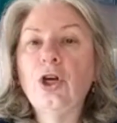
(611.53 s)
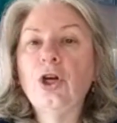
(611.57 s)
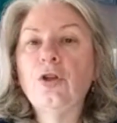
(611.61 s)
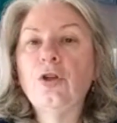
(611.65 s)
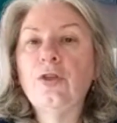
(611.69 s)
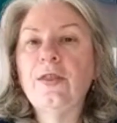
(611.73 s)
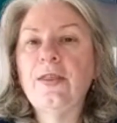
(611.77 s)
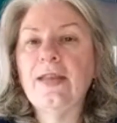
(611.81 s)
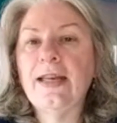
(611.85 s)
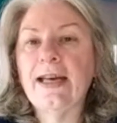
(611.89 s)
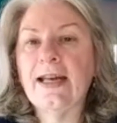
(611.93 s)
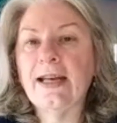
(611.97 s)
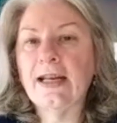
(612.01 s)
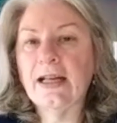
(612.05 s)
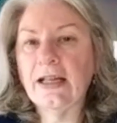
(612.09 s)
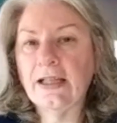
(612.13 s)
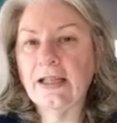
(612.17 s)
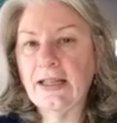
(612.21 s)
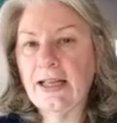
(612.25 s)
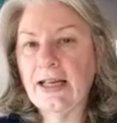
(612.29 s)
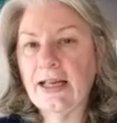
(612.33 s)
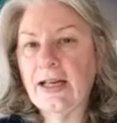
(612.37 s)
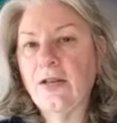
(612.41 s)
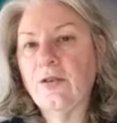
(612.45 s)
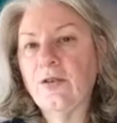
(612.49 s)
that
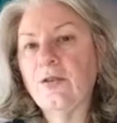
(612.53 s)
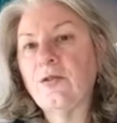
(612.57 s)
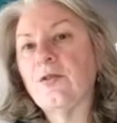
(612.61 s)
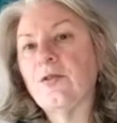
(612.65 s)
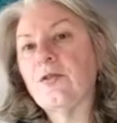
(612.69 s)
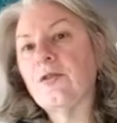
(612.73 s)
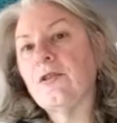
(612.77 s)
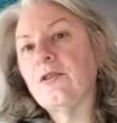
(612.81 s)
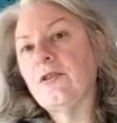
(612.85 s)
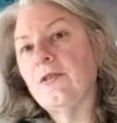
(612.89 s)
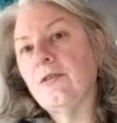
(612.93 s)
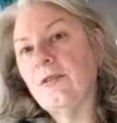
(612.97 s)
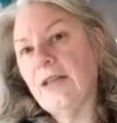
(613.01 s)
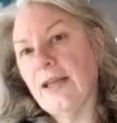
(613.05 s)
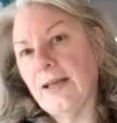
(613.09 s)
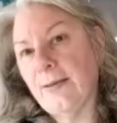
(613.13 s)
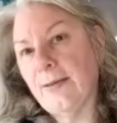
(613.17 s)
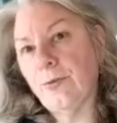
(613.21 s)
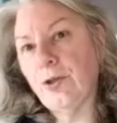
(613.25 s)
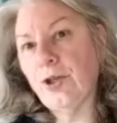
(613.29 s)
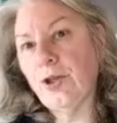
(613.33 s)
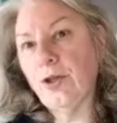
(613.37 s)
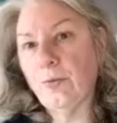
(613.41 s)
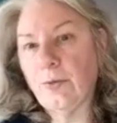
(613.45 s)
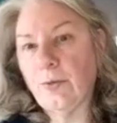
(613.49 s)
allows
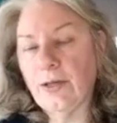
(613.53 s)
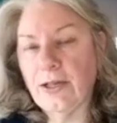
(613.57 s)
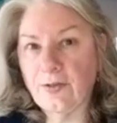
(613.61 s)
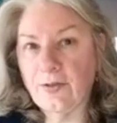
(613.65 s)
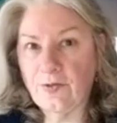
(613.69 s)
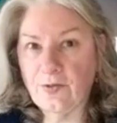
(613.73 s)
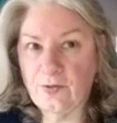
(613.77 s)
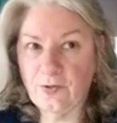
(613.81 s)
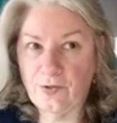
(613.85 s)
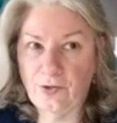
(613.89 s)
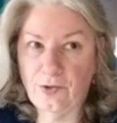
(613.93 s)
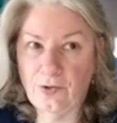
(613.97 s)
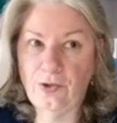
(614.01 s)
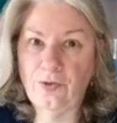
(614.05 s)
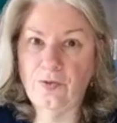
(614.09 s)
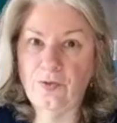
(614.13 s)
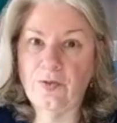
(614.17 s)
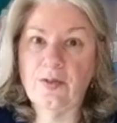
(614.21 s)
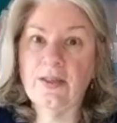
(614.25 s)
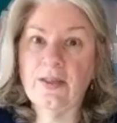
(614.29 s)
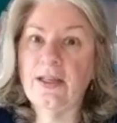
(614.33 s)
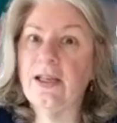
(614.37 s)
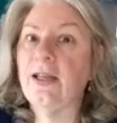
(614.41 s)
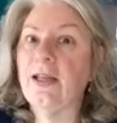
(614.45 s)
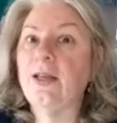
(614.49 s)
MQX to
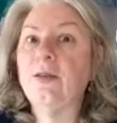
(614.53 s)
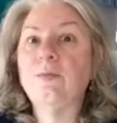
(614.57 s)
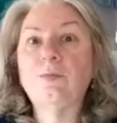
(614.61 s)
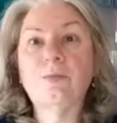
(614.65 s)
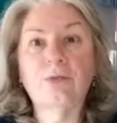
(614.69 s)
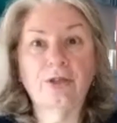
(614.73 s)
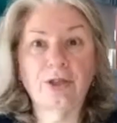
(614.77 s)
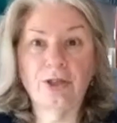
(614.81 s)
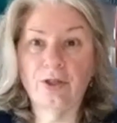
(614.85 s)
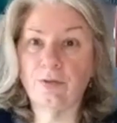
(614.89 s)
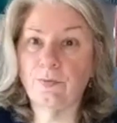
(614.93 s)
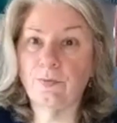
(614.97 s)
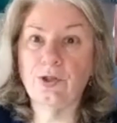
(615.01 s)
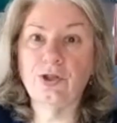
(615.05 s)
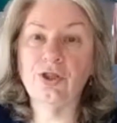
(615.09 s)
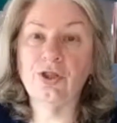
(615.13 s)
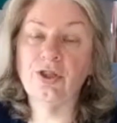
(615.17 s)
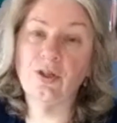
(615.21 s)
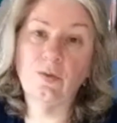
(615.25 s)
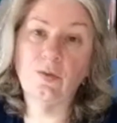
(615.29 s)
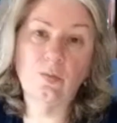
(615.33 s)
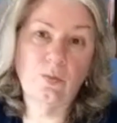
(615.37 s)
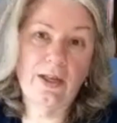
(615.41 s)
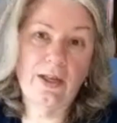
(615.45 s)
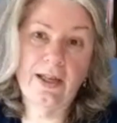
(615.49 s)
say, bring your machine,